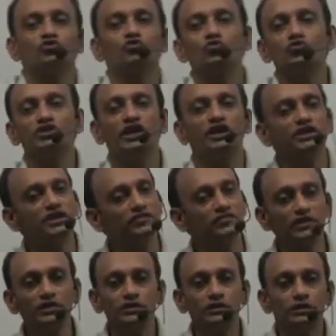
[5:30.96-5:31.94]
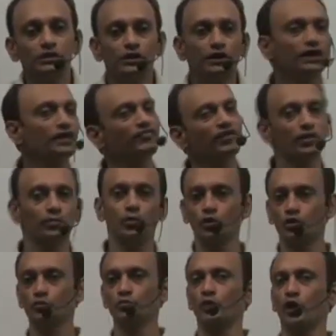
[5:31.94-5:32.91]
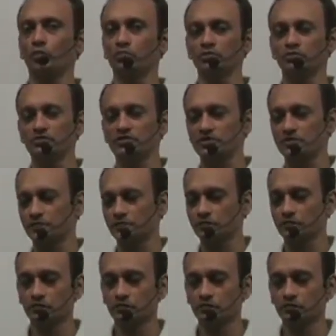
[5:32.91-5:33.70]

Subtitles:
associated with riverboat problems.